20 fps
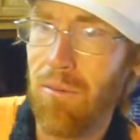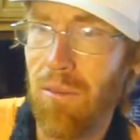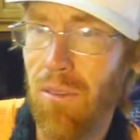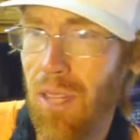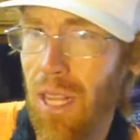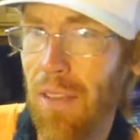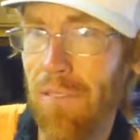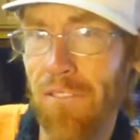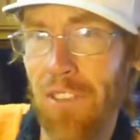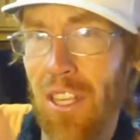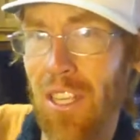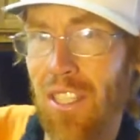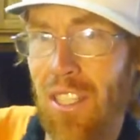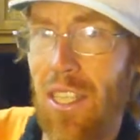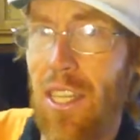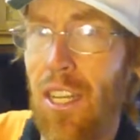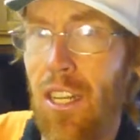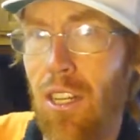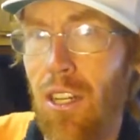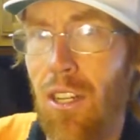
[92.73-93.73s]
Leafy's
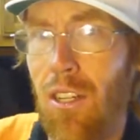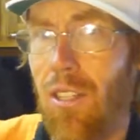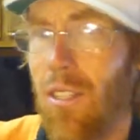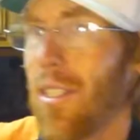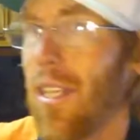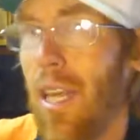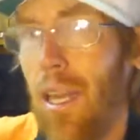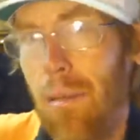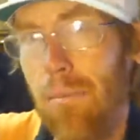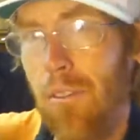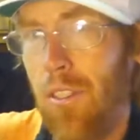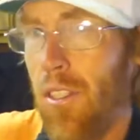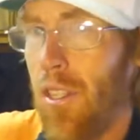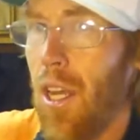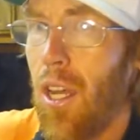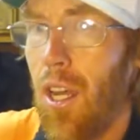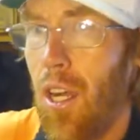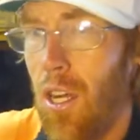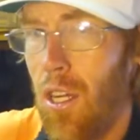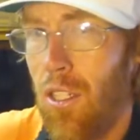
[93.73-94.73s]
Here's
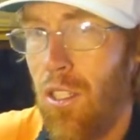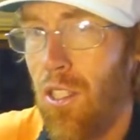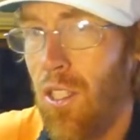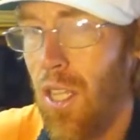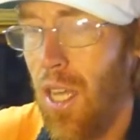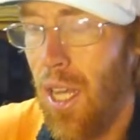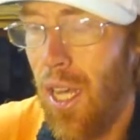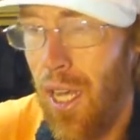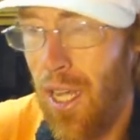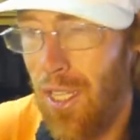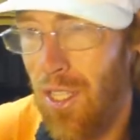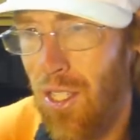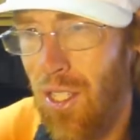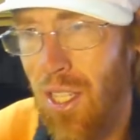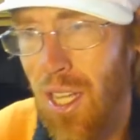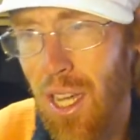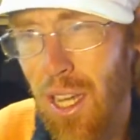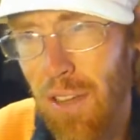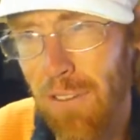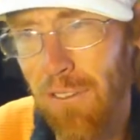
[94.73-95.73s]
Keemstar's
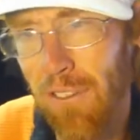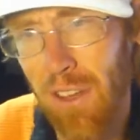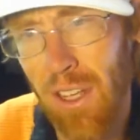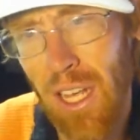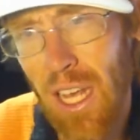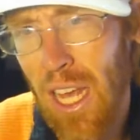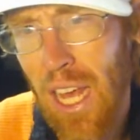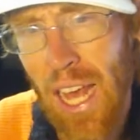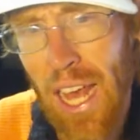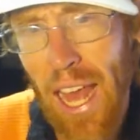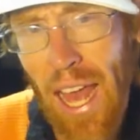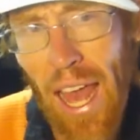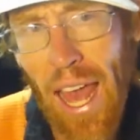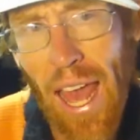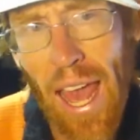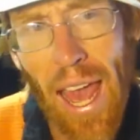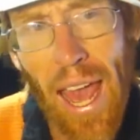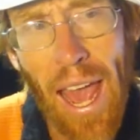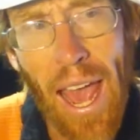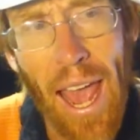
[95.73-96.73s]
stuff,
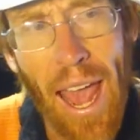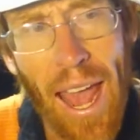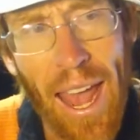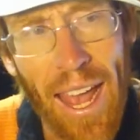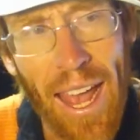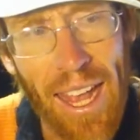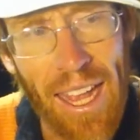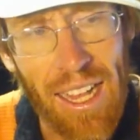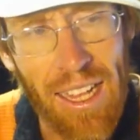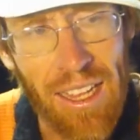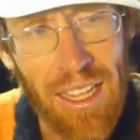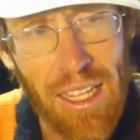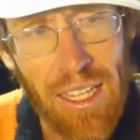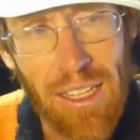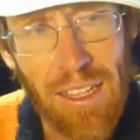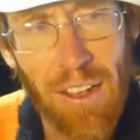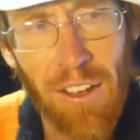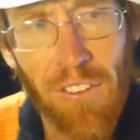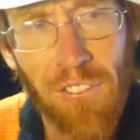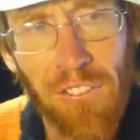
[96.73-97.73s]
and
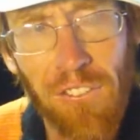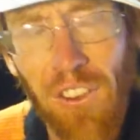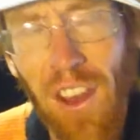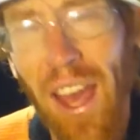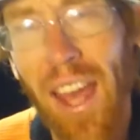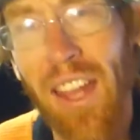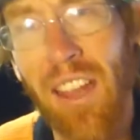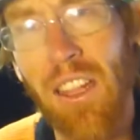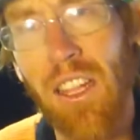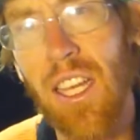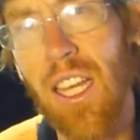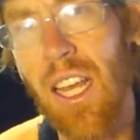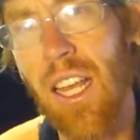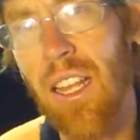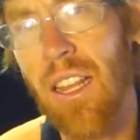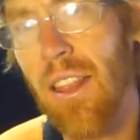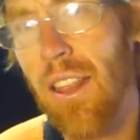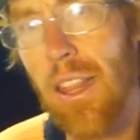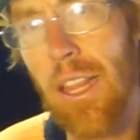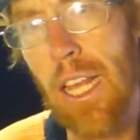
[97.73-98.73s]

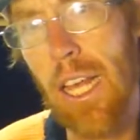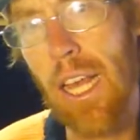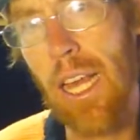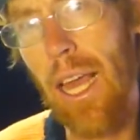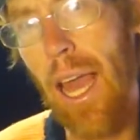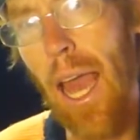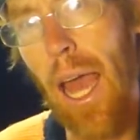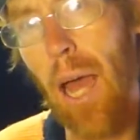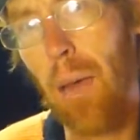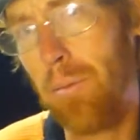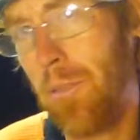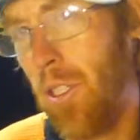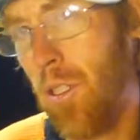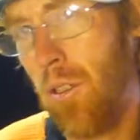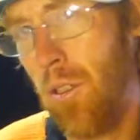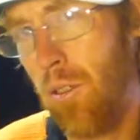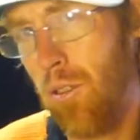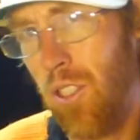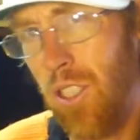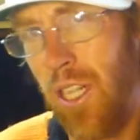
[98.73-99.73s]
finally the
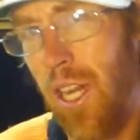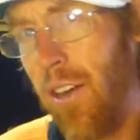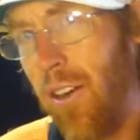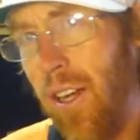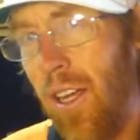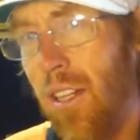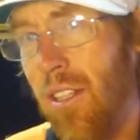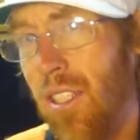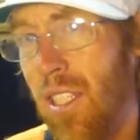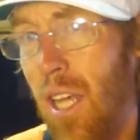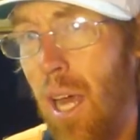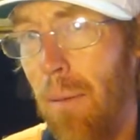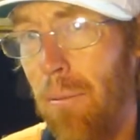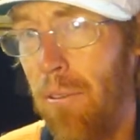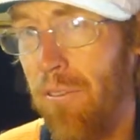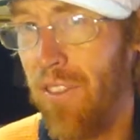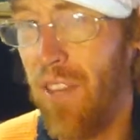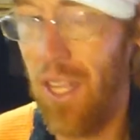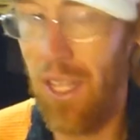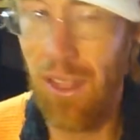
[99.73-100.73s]
absolute cherry on top
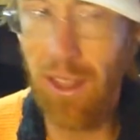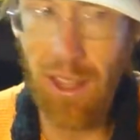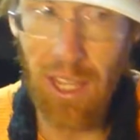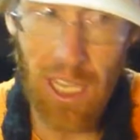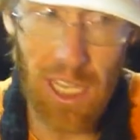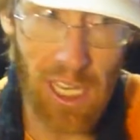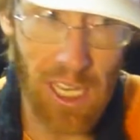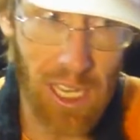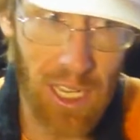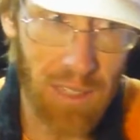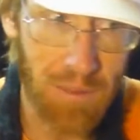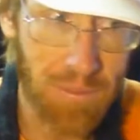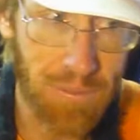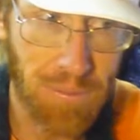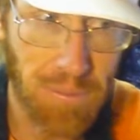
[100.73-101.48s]
of it, the